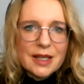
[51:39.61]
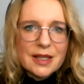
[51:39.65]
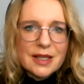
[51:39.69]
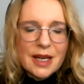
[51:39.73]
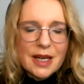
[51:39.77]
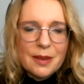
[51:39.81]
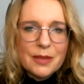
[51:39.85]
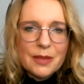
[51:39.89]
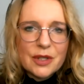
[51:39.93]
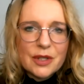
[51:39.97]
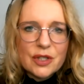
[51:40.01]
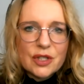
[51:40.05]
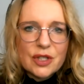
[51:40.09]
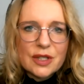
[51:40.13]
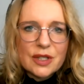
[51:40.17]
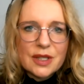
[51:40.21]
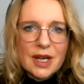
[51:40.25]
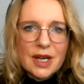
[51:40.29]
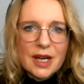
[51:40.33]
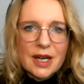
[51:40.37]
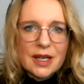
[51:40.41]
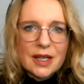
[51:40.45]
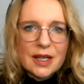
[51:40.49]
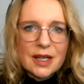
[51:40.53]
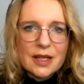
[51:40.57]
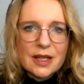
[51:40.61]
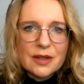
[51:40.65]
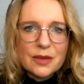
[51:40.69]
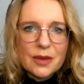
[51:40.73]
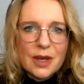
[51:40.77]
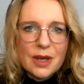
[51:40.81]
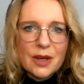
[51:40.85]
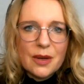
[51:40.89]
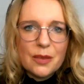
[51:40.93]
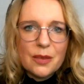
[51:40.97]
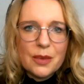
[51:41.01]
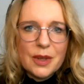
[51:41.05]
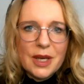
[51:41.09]
temperature target
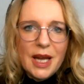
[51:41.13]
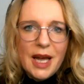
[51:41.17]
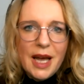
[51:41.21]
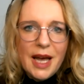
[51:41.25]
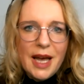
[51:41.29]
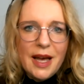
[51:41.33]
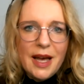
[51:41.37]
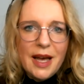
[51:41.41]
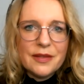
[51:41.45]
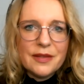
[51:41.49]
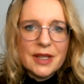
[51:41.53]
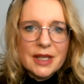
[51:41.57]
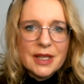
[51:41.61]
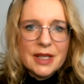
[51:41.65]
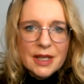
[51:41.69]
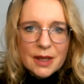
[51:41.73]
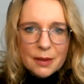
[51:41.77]
we have.